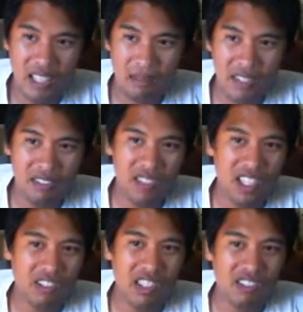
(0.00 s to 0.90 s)
I believe
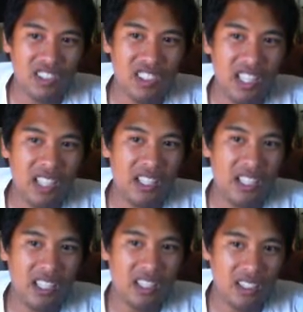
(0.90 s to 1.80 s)
Ludwig was
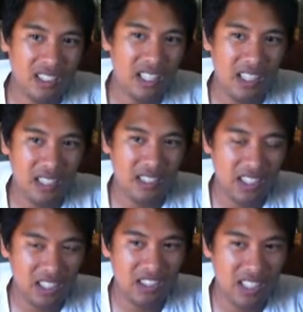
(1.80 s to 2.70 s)
saying, okay,
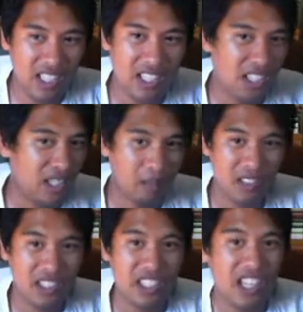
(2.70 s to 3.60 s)
you know, hit, hit him
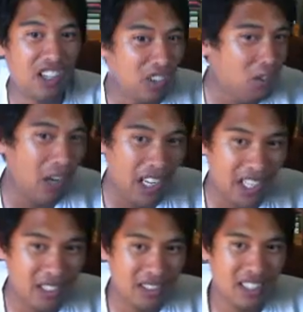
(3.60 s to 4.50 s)
with the counter
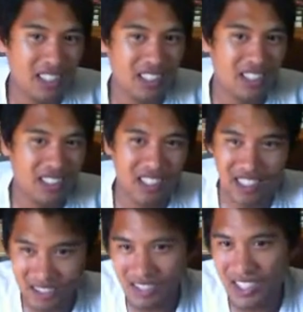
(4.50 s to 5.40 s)
right.
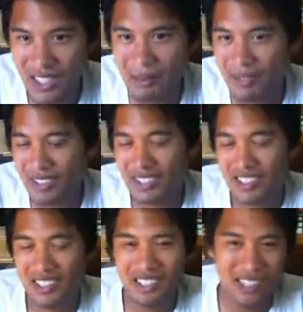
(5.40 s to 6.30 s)
Guess what happened?
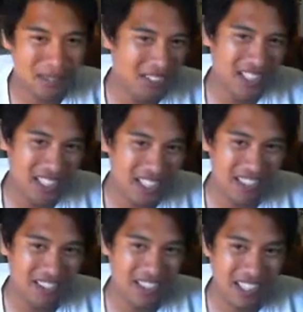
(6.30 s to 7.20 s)
Hit him with the
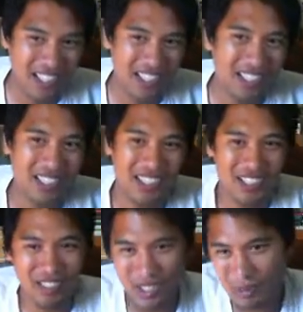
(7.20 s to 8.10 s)
counter right,
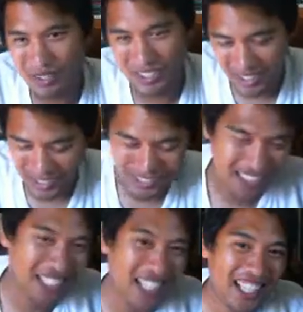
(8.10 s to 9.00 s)
drops his ass,